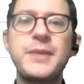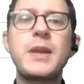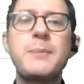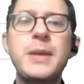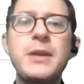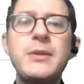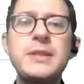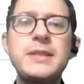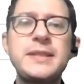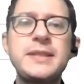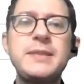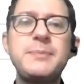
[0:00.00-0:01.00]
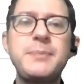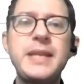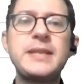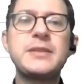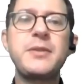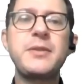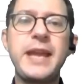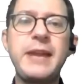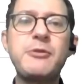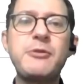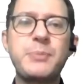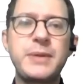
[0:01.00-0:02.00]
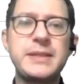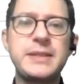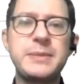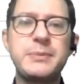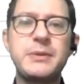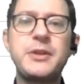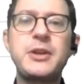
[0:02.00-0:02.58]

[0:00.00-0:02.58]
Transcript: Because it's still based on the error principle,